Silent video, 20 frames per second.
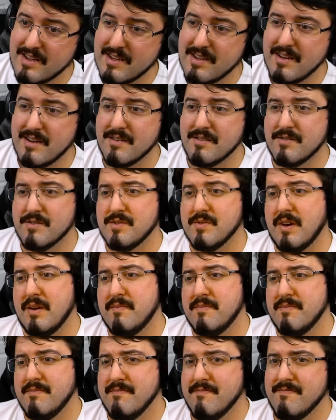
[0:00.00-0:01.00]
Underswap.
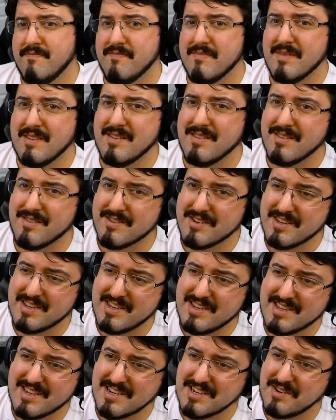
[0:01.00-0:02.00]
Oh, geez,
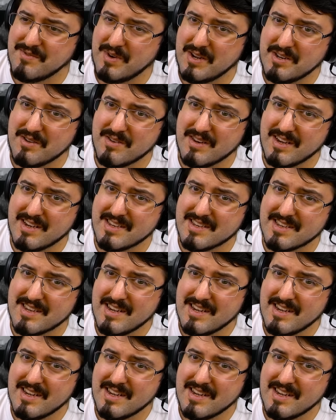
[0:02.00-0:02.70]
he's actually really nice.